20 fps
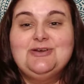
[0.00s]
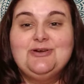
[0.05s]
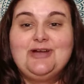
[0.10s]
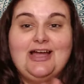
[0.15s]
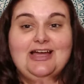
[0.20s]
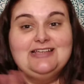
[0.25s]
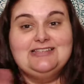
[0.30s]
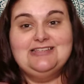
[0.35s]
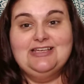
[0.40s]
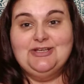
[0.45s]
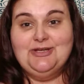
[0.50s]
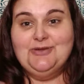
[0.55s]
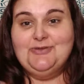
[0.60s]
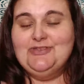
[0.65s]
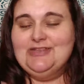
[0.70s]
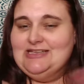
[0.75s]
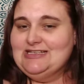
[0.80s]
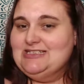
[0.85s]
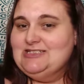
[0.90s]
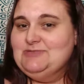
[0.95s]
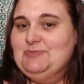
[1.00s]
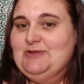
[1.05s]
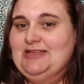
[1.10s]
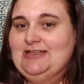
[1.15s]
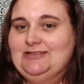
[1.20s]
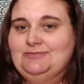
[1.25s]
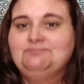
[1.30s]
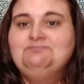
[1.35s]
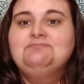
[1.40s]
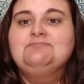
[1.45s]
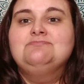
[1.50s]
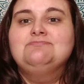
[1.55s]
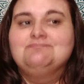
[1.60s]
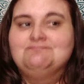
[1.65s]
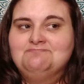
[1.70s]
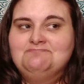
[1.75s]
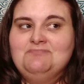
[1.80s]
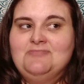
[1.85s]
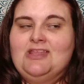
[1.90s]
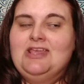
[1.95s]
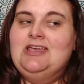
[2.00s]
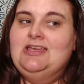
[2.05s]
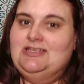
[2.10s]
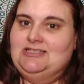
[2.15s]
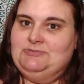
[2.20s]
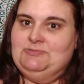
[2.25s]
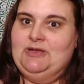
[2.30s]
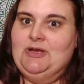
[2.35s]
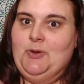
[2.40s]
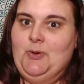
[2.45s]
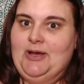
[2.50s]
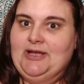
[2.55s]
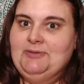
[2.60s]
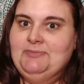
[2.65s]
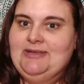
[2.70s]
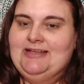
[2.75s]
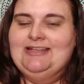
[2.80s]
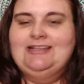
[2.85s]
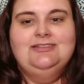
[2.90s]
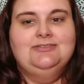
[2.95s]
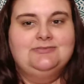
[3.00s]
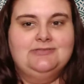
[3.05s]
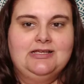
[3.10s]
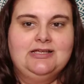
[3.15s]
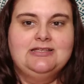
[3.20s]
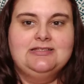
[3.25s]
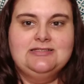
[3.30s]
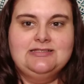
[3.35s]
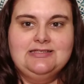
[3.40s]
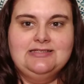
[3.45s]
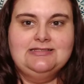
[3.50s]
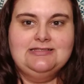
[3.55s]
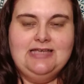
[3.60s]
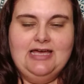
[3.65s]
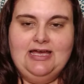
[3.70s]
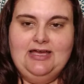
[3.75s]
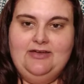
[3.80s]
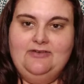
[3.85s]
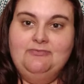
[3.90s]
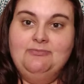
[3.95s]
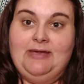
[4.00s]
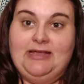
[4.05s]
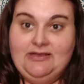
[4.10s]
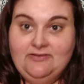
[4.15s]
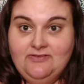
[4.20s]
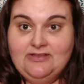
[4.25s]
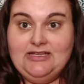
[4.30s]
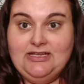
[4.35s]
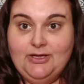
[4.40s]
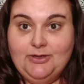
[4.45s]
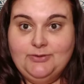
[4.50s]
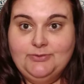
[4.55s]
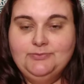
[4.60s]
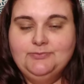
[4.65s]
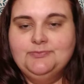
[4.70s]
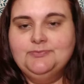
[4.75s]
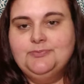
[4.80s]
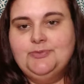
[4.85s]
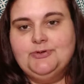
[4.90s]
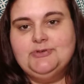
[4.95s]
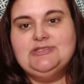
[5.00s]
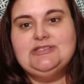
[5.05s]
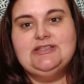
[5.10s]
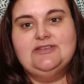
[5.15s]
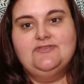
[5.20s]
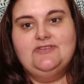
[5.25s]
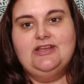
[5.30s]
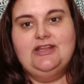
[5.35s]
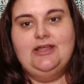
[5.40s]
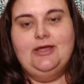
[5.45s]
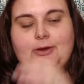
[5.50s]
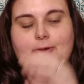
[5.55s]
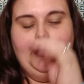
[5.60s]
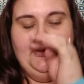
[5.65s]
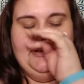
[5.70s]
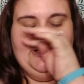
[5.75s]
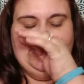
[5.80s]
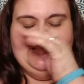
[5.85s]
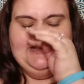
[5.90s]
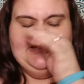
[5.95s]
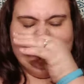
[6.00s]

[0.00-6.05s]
So guys, I know that it's been quite a minute since I've made a video and posted a video.